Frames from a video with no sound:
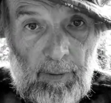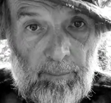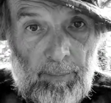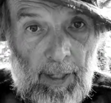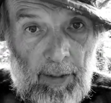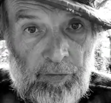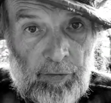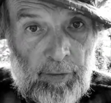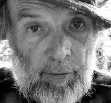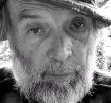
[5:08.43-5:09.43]

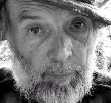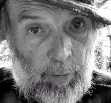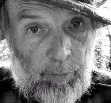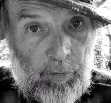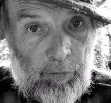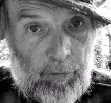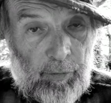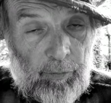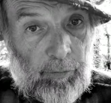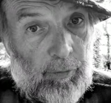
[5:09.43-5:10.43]
Passionate
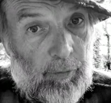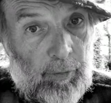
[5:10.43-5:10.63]
parishioners